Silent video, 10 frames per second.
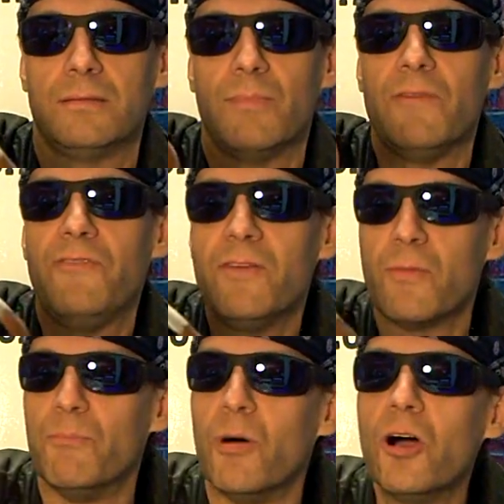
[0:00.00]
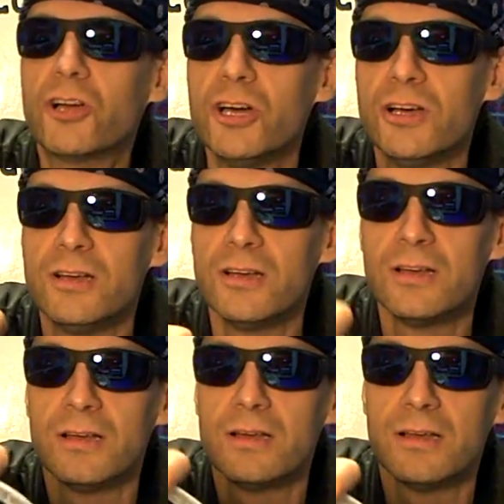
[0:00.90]
My favorite book?
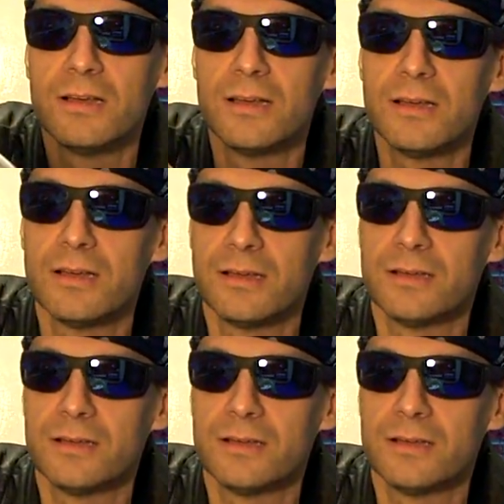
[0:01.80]
Yeah.